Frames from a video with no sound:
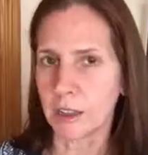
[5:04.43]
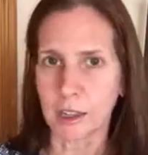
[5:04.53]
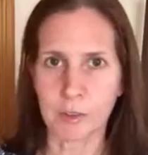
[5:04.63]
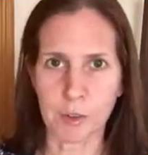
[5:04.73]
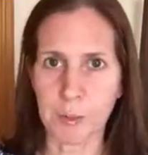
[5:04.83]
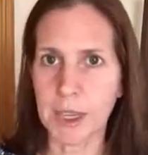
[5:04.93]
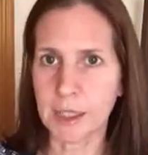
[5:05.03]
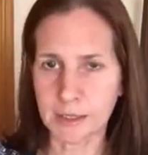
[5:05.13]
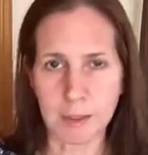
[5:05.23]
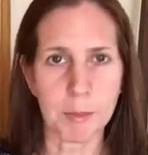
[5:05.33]
like for me,
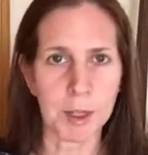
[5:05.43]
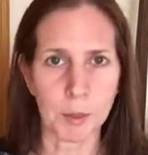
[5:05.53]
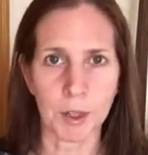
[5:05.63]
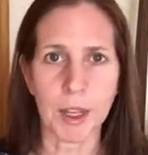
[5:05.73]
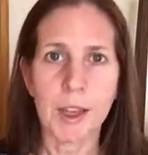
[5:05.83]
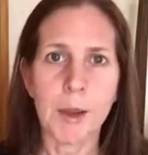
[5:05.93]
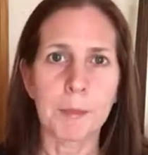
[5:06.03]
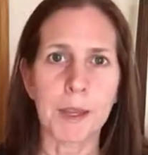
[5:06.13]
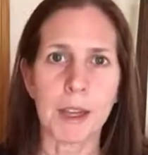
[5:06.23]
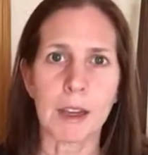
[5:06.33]
it's the big one,
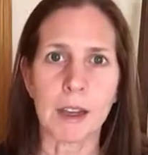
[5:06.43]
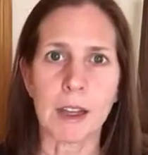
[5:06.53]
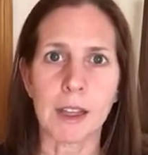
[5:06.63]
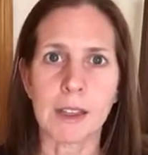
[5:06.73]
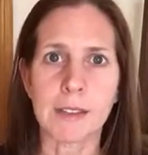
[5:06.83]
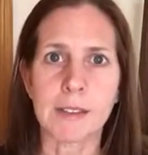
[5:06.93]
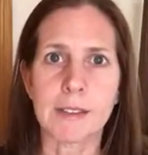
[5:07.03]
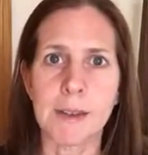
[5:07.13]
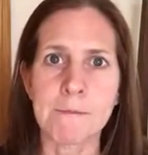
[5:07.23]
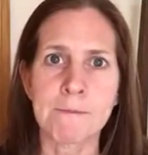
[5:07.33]

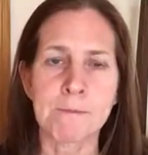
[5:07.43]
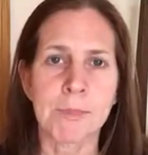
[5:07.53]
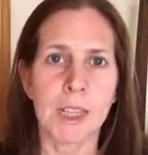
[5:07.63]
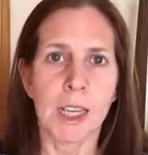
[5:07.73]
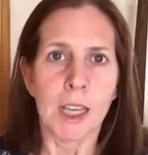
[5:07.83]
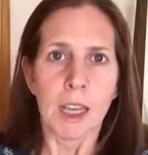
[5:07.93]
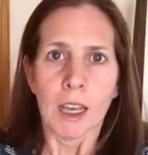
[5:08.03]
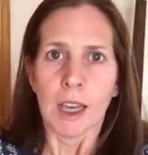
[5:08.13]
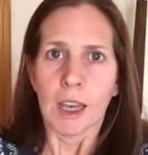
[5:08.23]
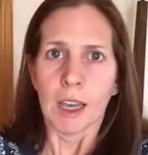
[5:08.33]
because
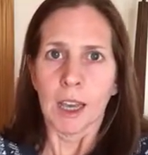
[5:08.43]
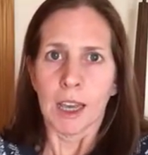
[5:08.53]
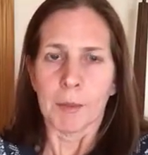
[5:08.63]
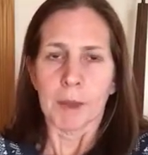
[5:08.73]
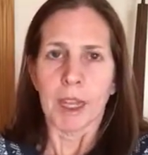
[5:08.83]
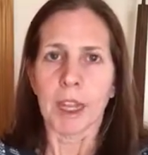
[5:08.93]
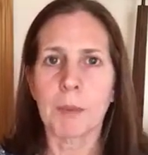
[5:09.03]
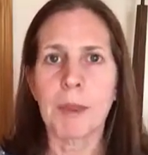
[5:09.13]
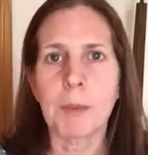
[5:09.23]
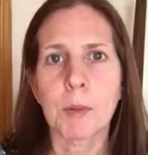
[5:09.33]
a lot
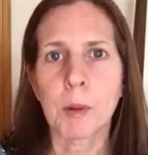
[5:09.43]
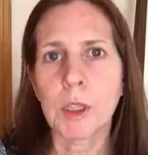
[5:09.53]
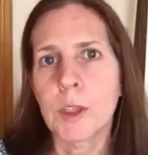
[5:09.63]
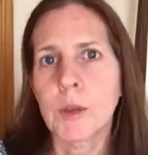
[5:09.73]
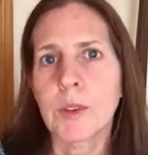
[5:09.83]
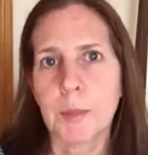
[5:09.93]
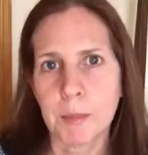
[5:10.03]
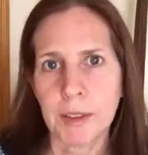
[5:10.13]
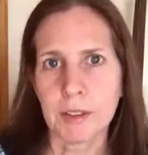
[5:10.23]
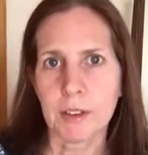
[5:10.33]
of people will use their
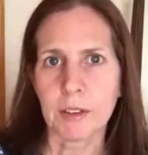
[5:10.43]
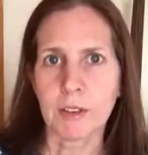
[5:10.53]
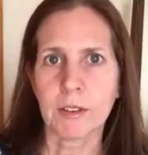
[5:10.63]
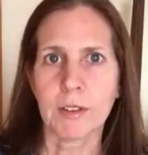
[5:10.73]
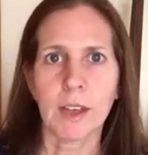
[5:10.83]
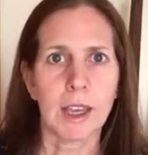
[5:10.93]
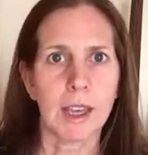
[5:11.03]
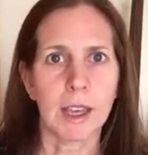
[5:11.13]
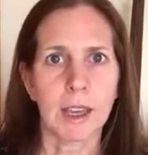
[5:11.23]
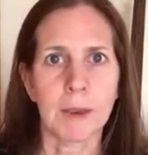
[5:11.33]
business,
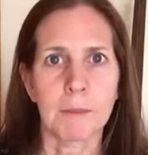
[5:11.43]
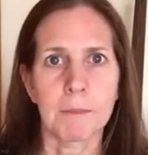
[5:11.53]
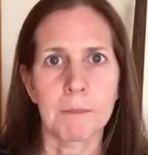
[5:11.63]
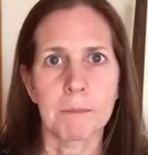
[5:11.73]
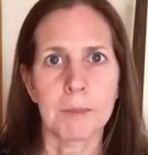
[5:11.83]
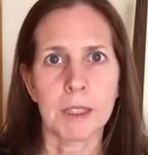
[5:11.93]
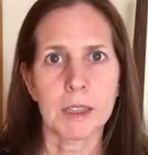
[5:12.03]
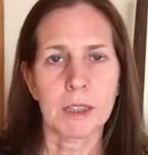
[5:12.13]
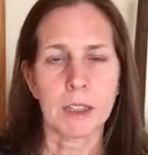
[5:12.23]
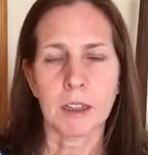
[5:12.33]

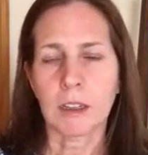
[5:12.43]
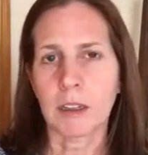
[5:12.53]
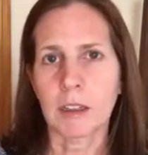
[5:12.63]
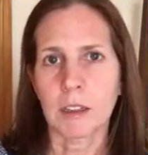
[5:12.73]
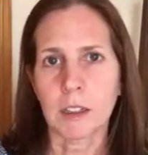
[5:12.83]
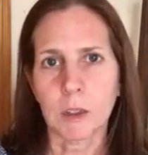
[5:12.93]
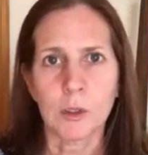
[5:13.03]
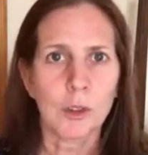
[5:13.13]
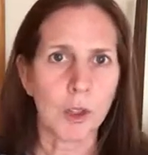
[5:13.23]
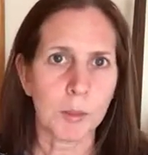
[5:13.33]
their,
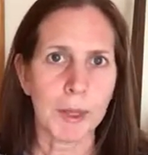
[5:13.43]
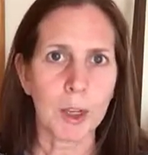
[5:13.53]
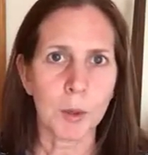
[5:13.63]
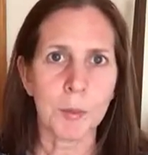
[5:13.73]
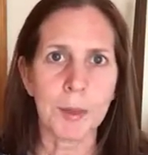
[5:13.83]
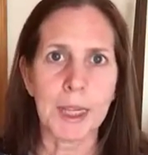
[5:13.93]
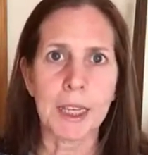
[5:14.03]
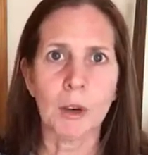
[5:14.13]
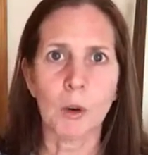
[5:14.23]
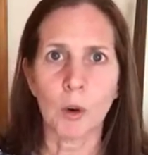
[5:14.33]
join my
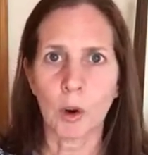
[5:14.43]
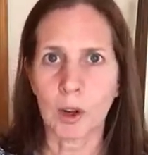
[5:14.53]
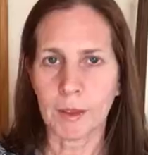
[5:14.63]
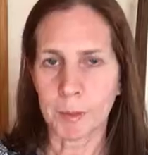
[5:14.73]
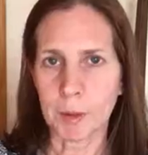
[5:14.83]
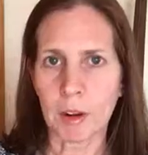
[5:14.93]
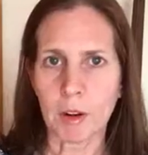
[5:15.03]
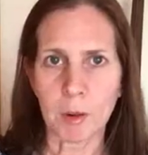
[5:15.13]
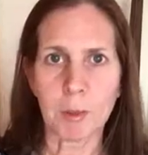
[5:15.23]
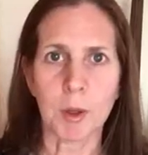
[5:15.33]
company or their
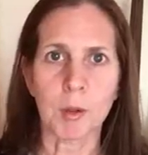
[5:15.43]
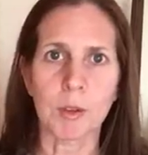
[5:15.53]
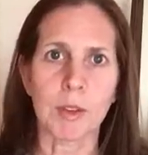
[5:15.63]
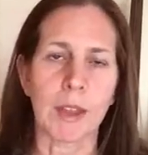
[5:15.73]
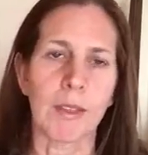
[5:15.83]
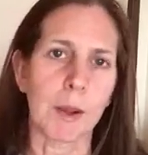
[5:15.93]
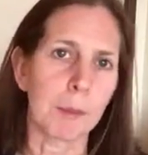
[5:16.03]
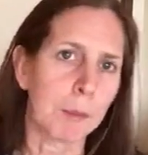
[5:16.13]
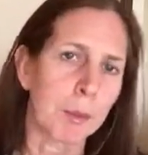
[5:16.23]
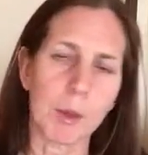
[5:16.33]
product posts, and
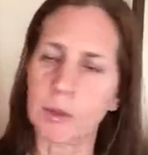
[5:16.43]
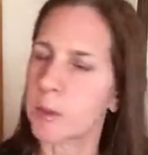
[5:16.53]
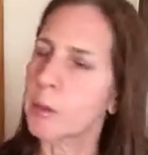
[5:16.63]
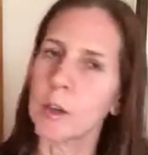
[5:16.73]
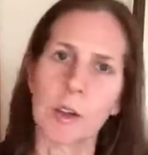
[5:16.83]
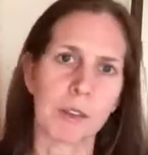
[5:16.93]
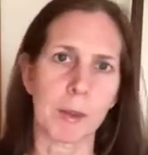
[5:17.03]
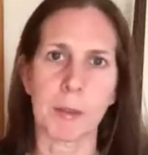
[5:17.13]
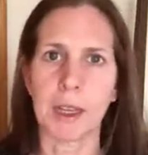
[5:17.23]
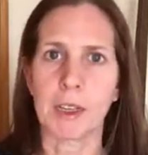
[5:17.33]
they'll post them all over
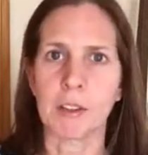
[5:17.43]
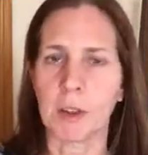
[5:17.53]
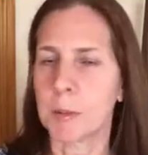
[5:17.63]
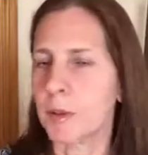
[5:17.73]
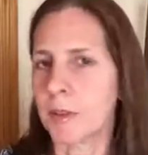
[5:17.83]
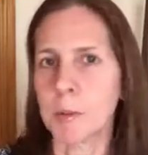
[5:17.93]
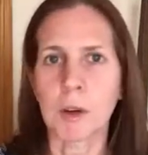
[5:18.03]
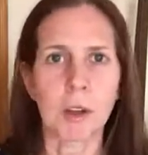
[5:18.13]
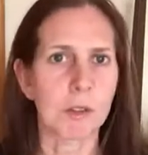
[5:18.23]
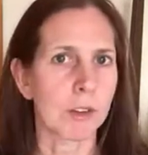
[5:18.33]
their page. They'll post them
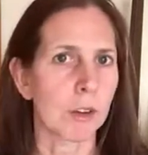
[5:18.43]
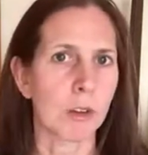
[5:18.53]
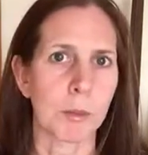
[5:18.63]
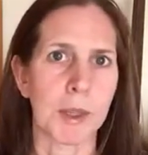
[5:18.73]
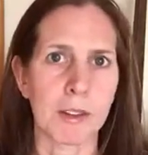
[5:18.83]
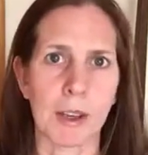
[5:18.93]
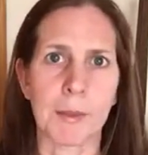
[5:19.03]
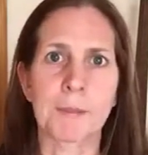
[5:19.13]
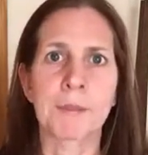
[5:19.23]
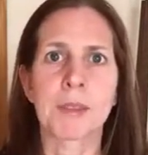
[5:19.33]
all over social media.